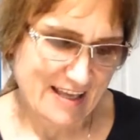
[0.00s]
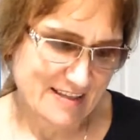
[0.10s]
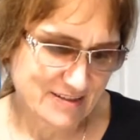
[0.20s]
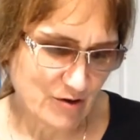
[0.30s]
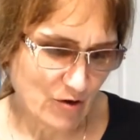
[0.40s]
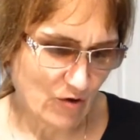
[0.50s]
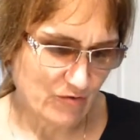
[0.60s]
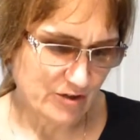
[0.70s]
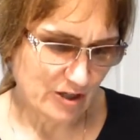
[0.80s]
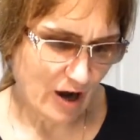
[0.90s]
So,
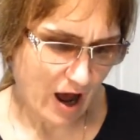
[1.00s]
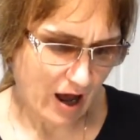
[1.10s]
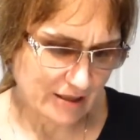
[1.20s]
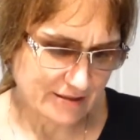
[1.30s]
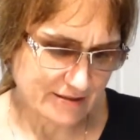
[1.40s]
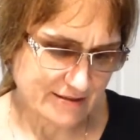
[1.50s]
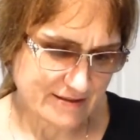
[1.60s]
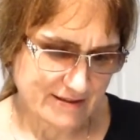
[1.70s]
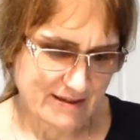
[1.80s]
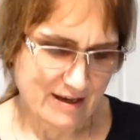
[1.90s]

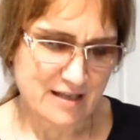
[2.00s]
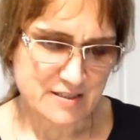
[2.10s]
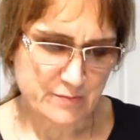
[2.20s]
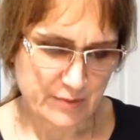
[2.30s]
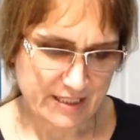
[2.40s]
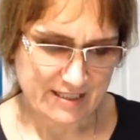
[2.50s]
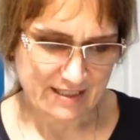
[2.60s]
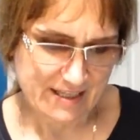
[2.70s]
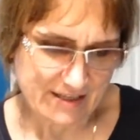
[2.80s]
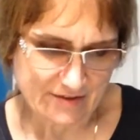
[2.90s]
fronds are split
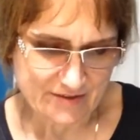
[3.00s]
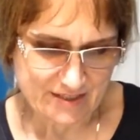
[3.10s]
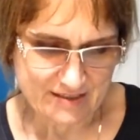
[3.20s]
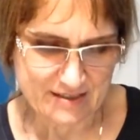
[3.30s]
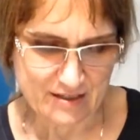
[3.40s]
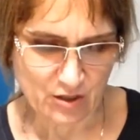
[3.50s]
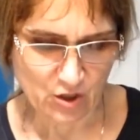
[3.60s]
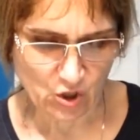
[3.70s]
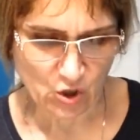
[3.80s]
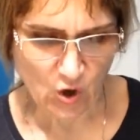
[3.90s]
leaves that
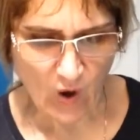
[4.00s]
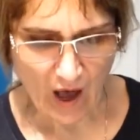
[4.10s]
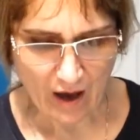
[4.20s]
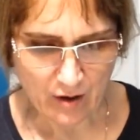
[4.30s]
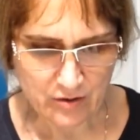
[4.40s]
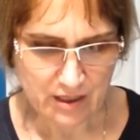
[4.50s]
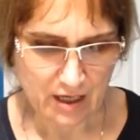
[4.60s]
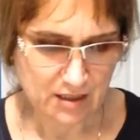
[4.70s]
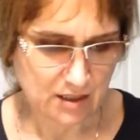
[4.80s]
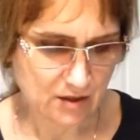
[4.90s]
grow out
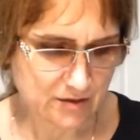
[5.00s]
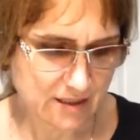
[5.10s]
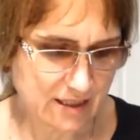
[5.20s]
along